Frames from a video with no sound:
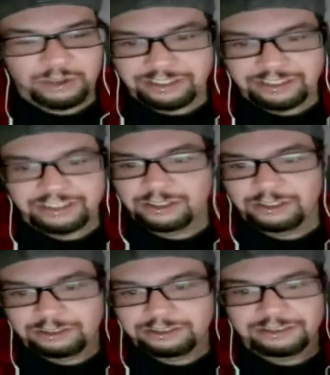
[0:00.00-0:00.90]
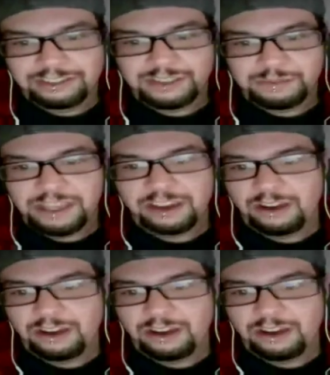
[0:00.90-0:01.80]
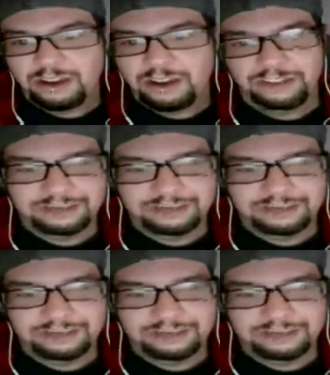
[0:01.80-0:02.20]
we still speak over.